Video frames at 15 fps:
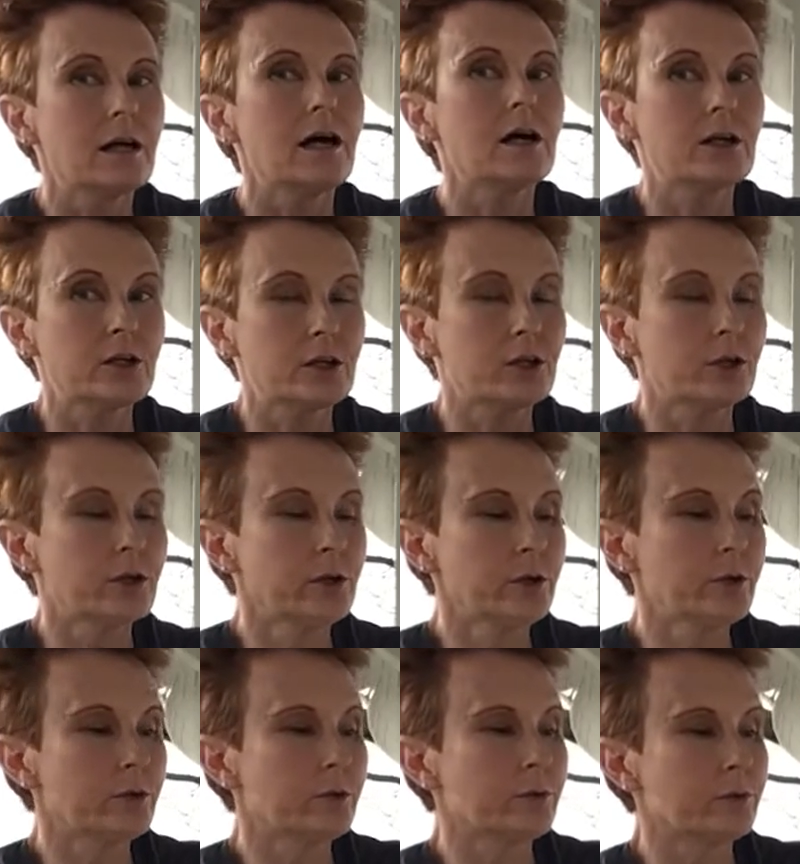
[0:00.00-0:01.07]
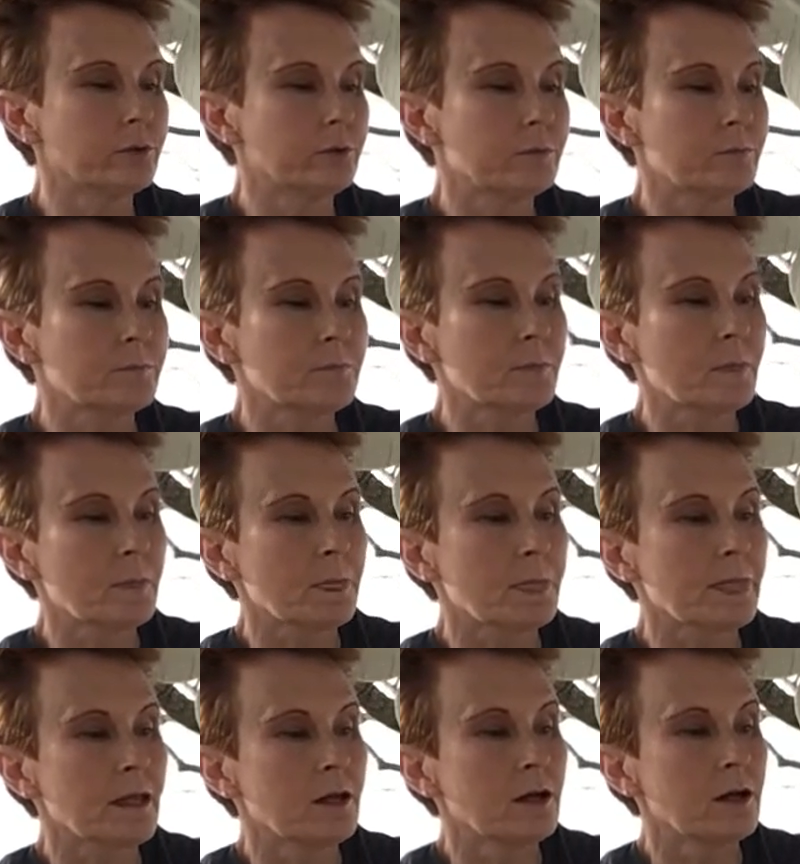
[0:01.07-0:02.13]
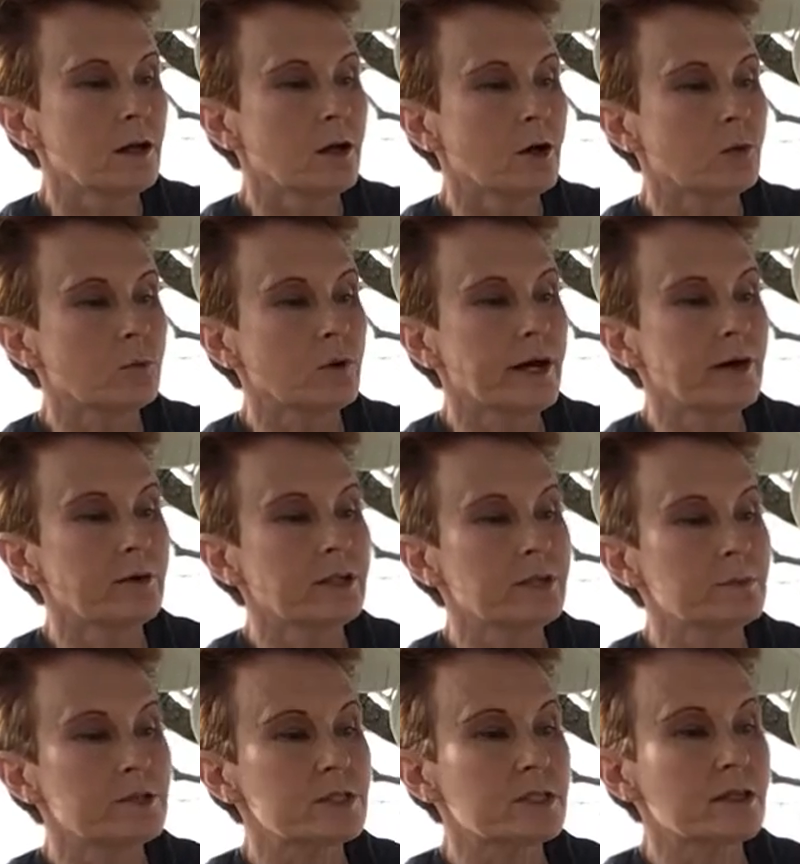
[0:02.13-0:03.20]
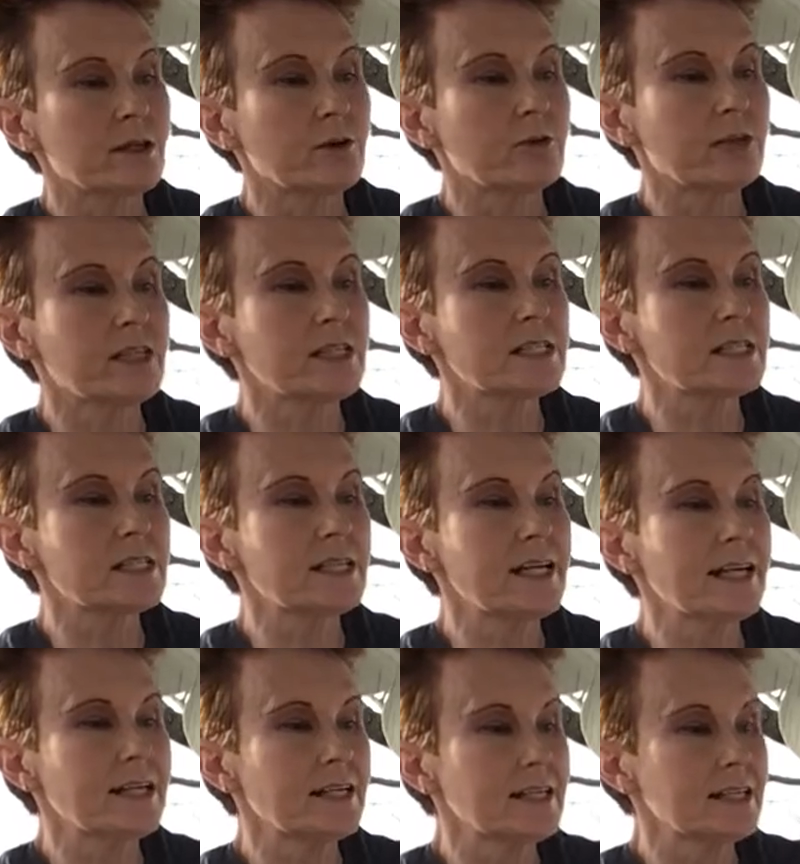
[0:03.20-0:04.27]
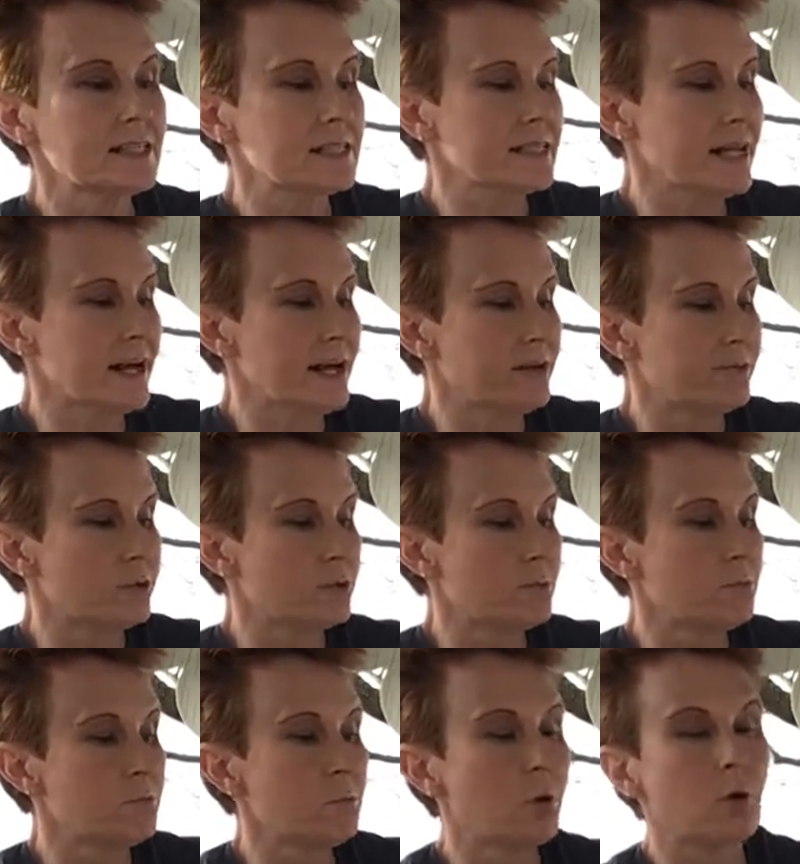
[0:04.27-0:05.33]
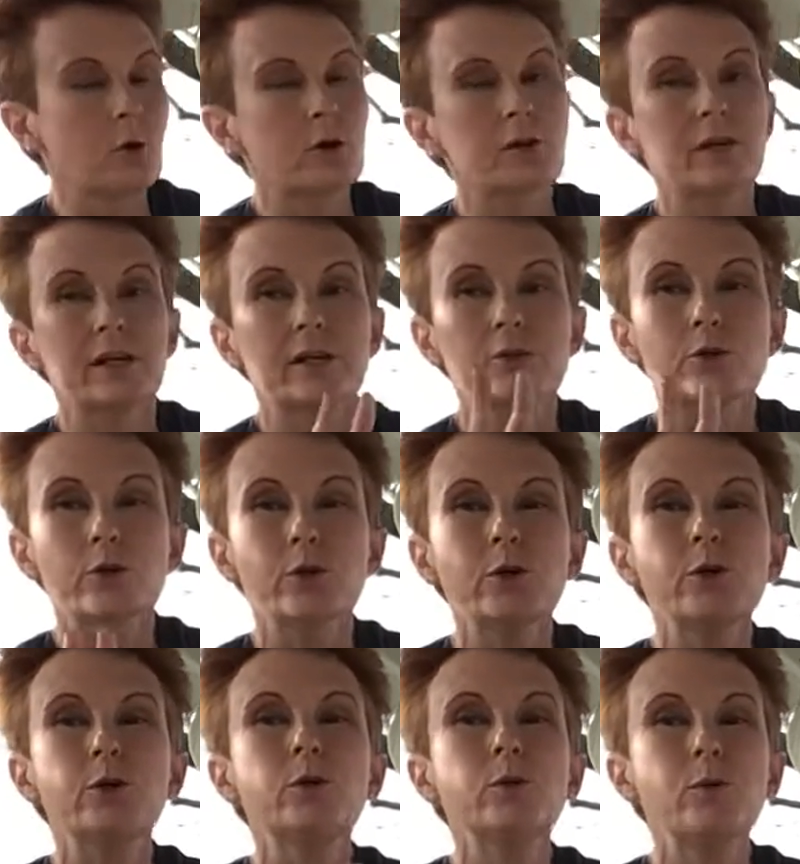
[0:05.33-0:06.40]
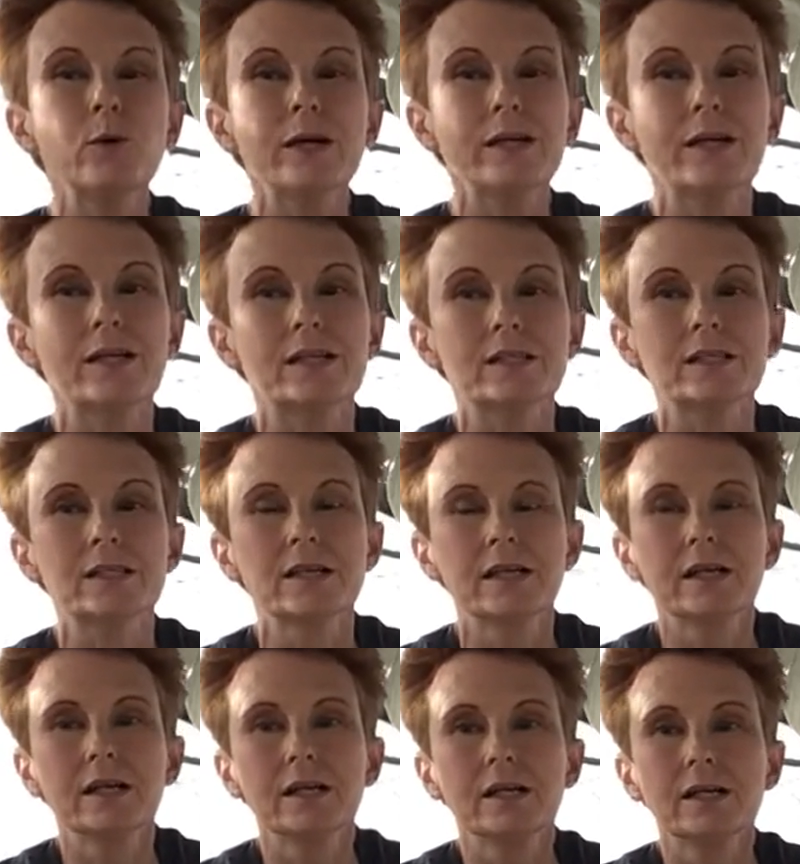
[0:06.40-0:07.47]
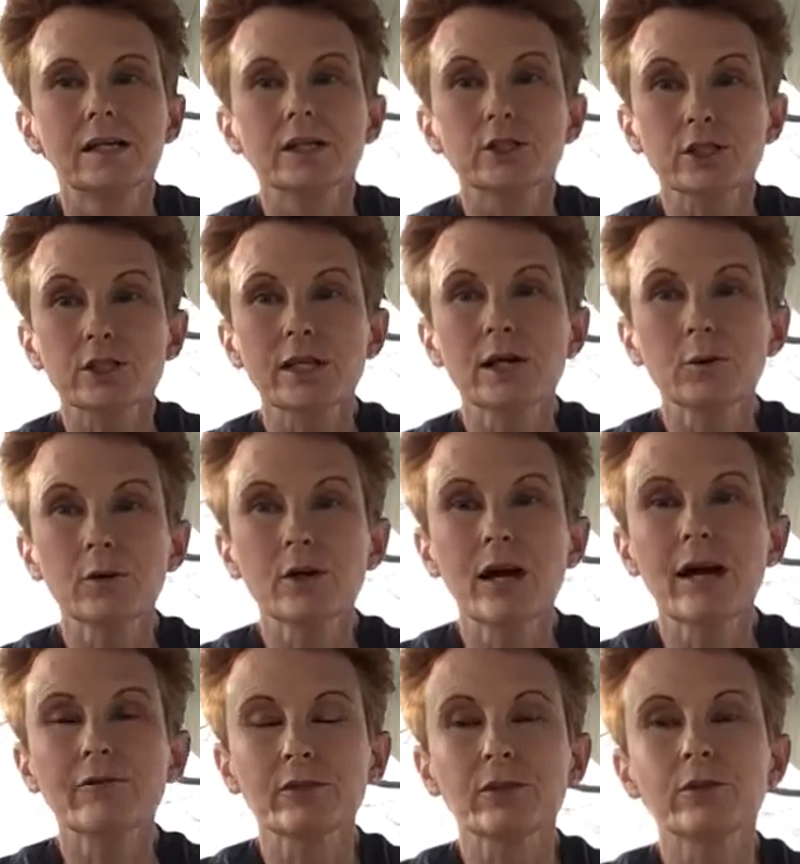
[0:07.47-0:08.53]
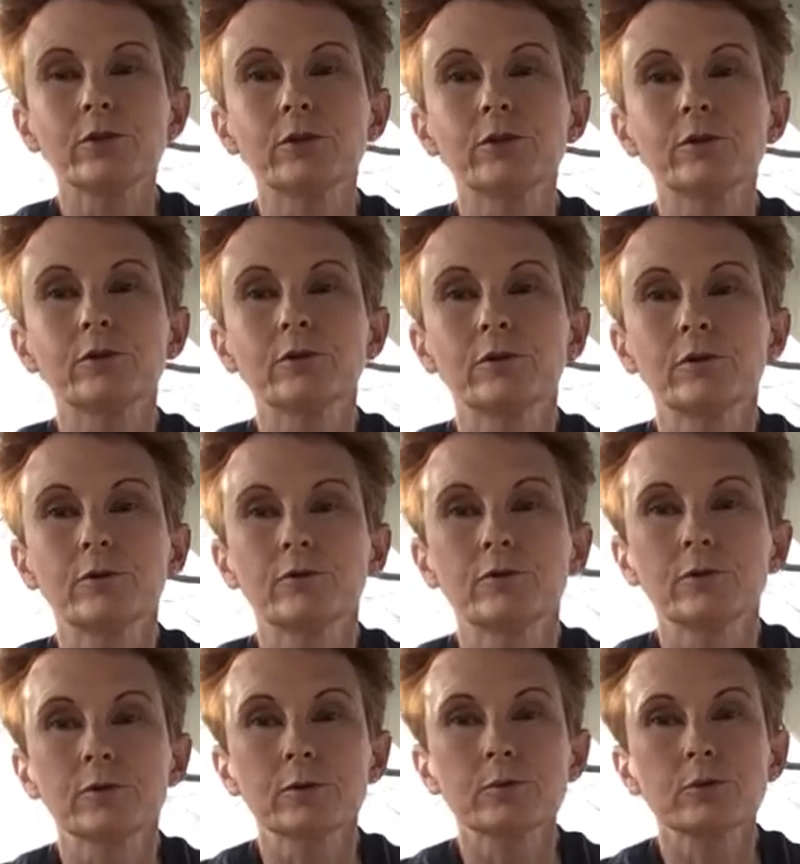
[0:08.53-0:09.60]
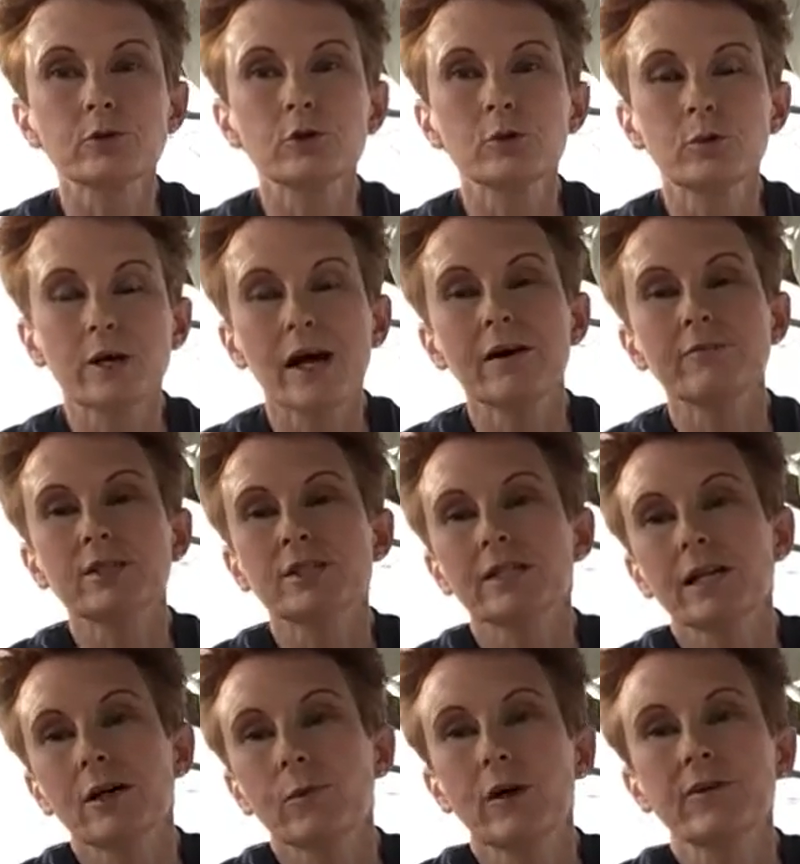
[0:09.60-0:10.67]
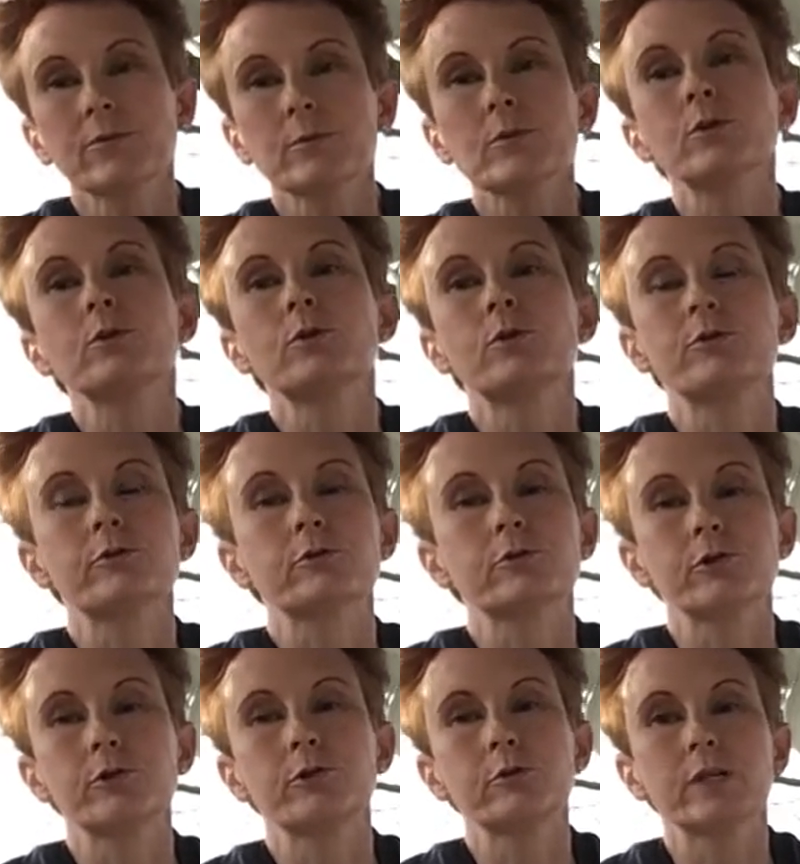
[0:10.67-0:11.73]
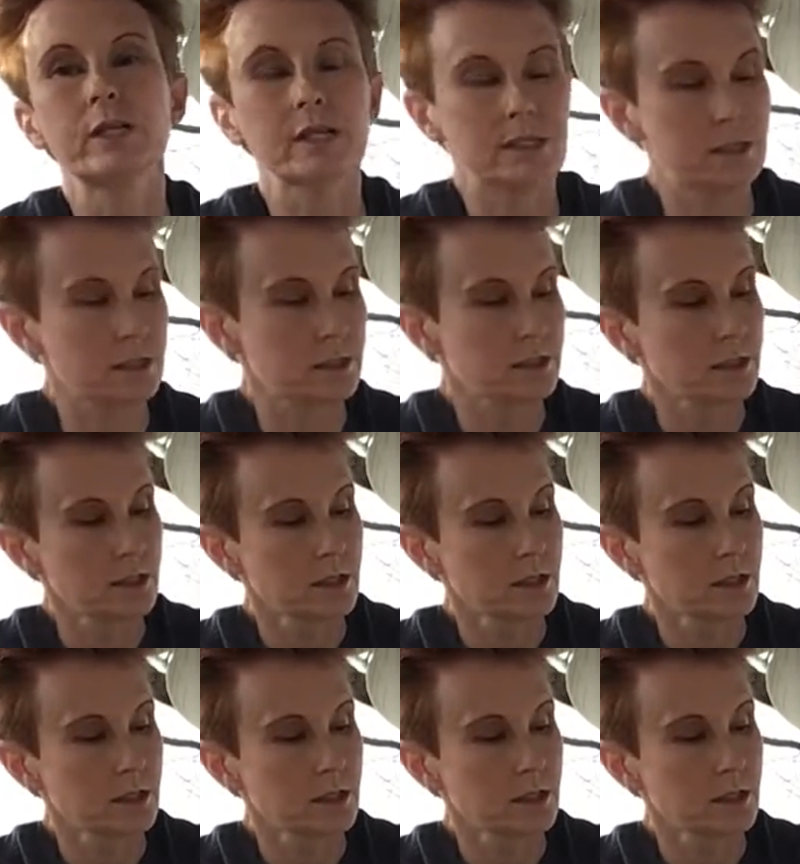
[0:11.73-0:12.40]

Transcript: A cocoon. Around himself, he stayed inside for more than two weeks, just like we're having to do from school. We're having to stay away from school for two weeks.